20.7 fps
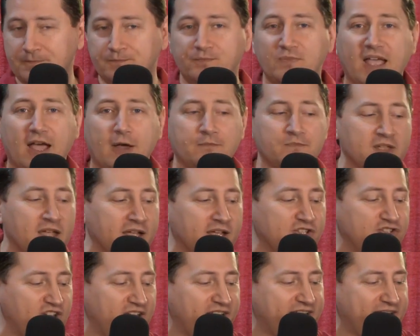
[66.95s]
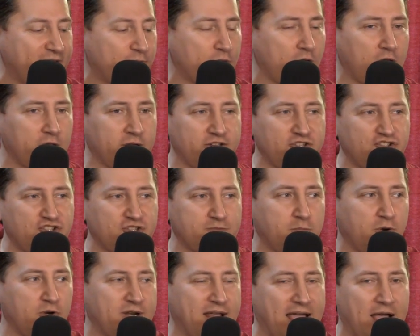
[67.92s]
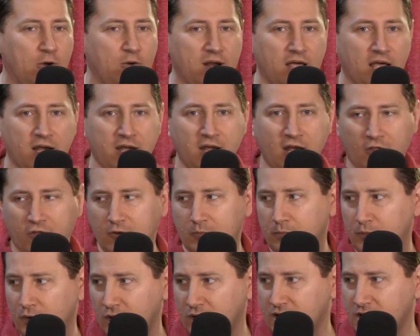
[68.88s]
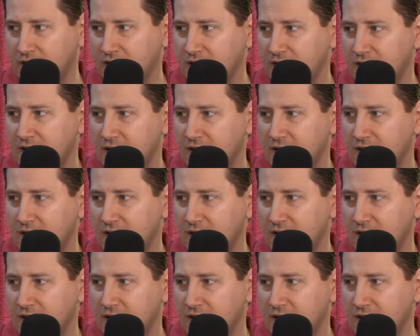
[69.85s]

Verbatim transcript: Now, J.K. Rowling's just put out another book.